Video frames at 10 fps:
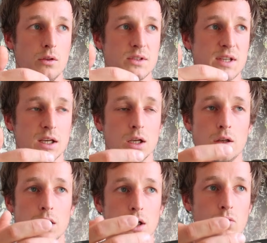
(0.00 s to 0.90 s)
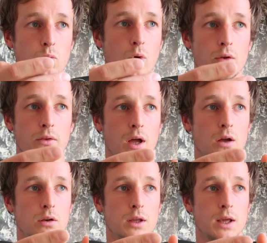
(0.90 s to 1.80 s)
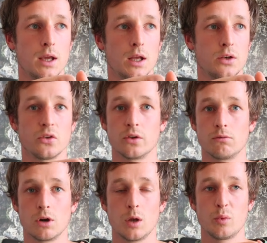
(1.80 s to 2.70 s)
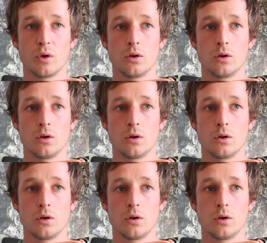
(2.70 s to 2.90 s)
The second thing is, what if that gear doesn't rip?